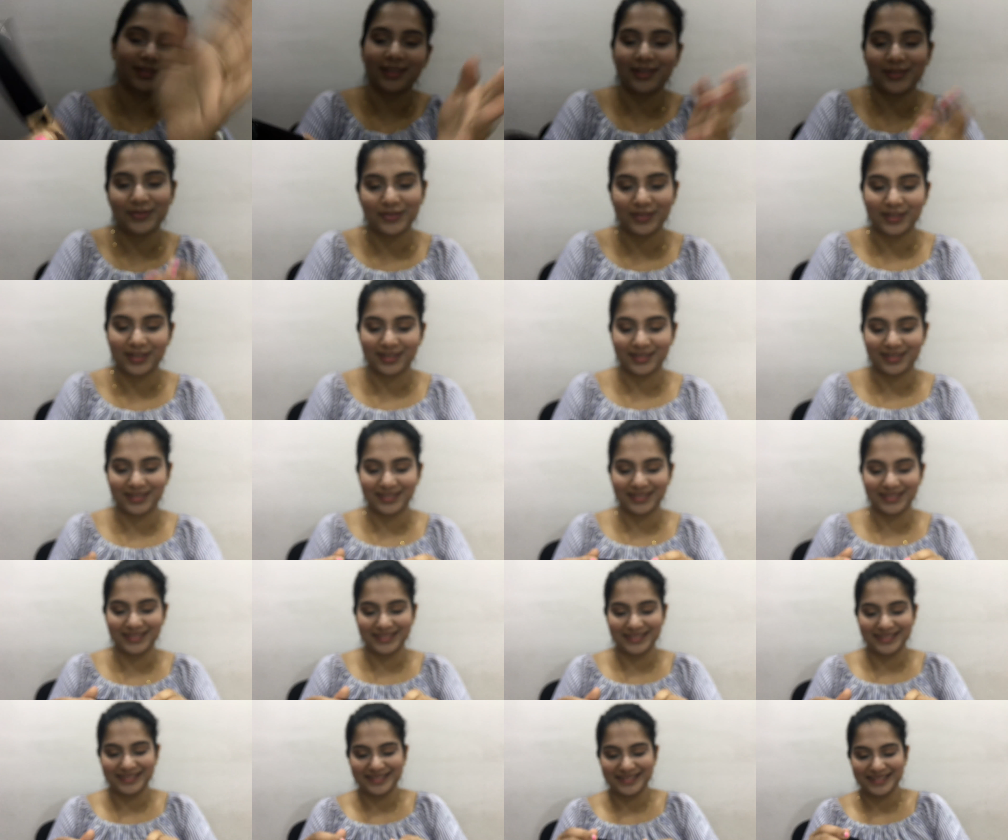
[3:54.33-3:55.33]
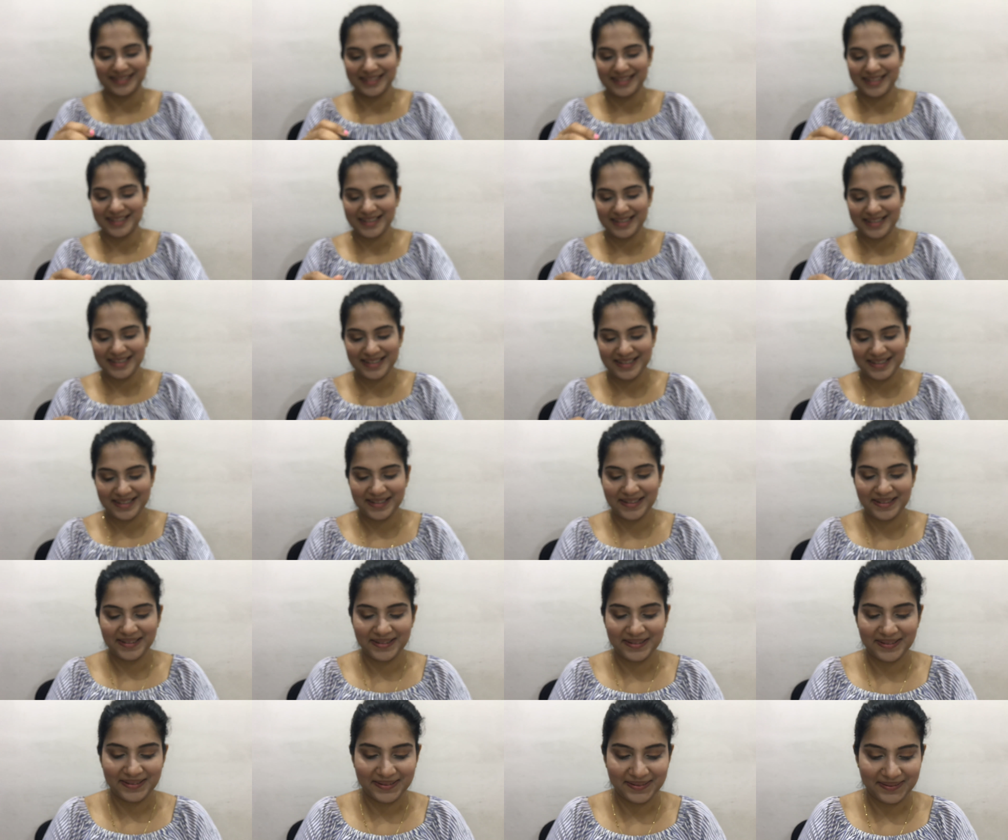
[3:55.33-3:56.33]
under eyes are a little dark,
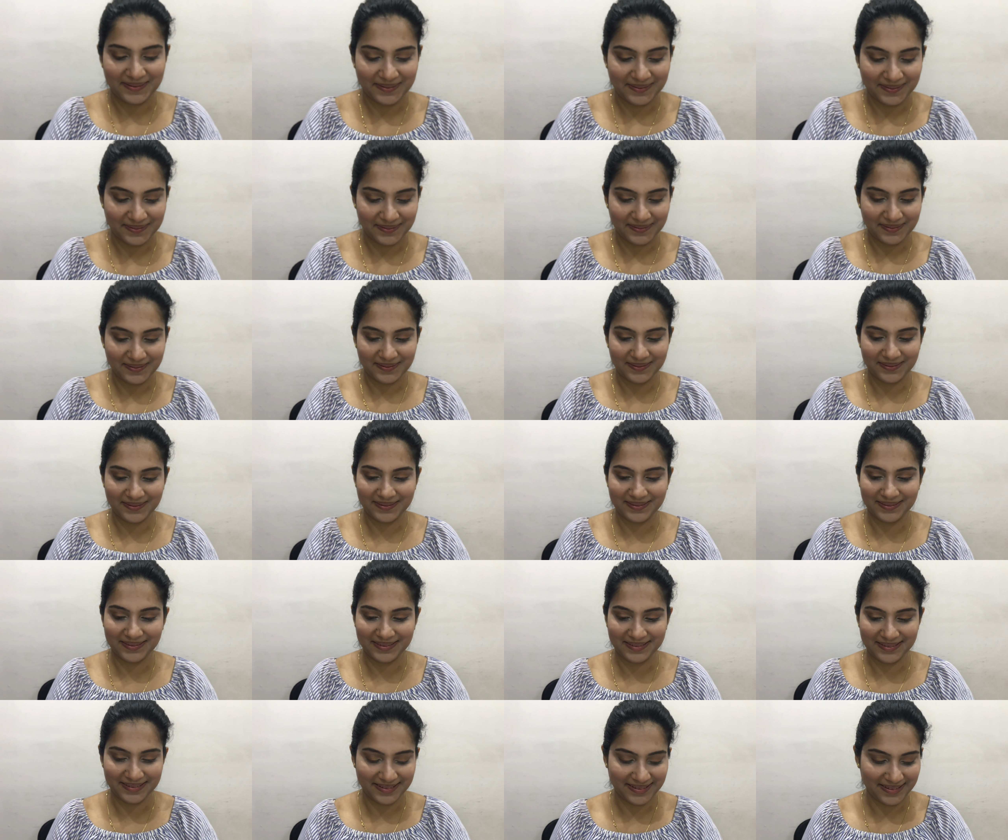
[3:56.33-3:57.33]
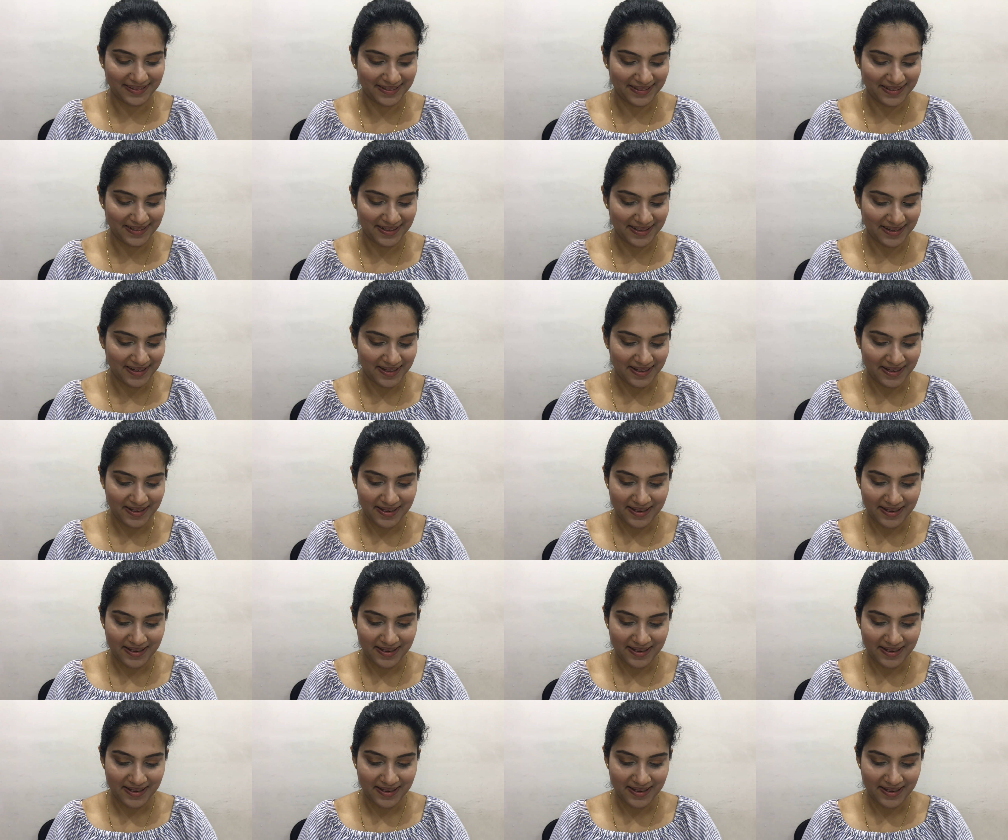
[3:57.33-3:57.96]
so I'm just going to apply some concealer.